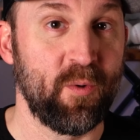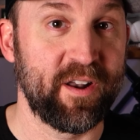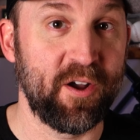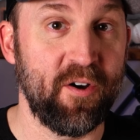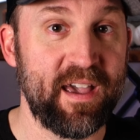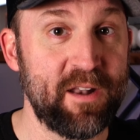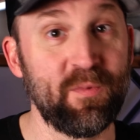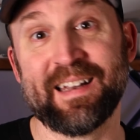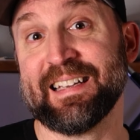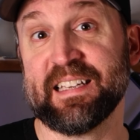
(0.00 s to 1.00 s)
we're gonna go ahead,
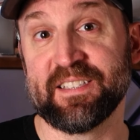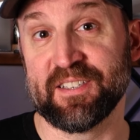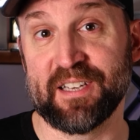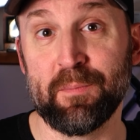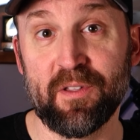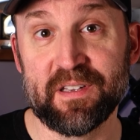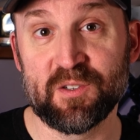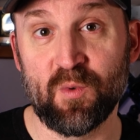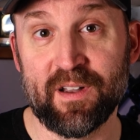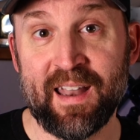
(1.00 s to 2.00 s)
we're gonna disassemble
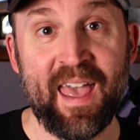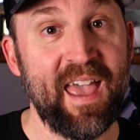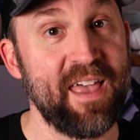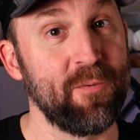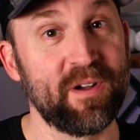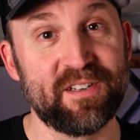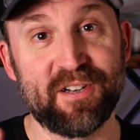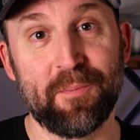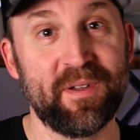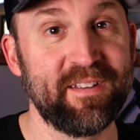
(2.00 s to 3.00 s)
this one, and then we're gonna
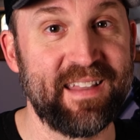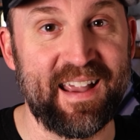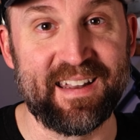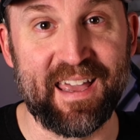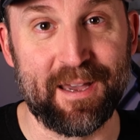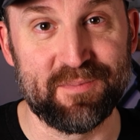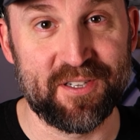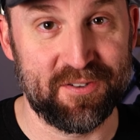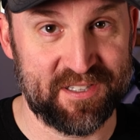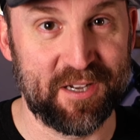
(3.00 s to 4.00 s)
start building the handy cam.
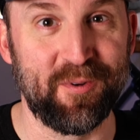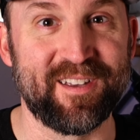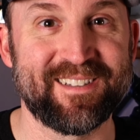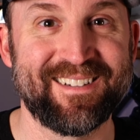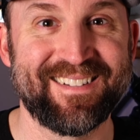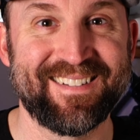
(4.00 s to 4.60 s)
So stick with us.